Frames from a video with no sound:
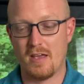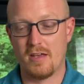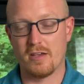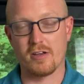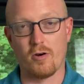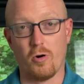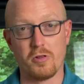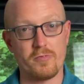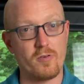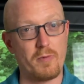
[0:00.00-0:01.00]
You're going to hold
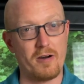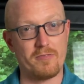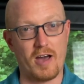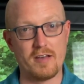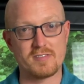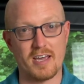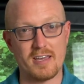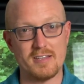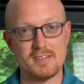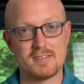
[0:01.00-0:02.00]
it for about 5
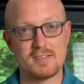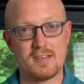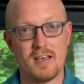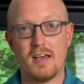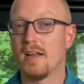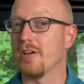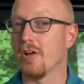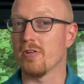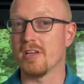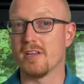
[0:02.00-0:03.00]
seconds. Now you
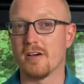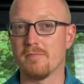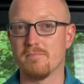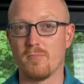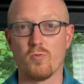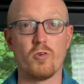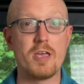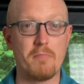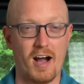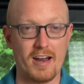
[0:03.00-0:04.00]
don't need to
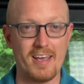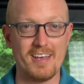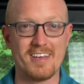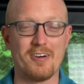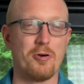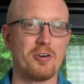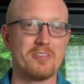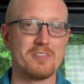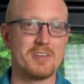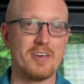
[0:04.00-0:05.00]
ream on it or
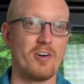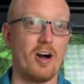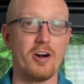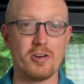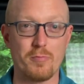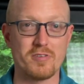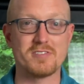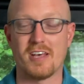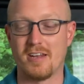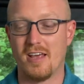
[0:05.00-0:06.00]
give
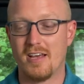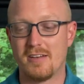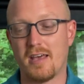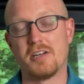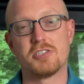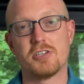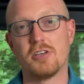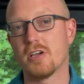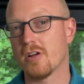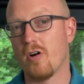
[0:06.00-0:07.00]
100% tension. You
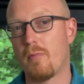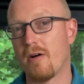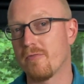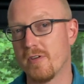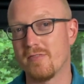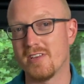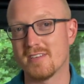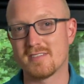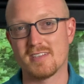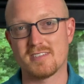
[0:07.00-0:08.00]
can go about 50 to
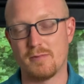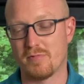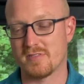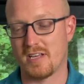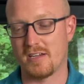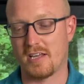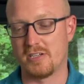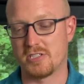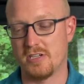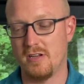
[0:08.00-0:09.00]
60%
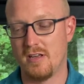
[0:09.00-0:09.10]
tension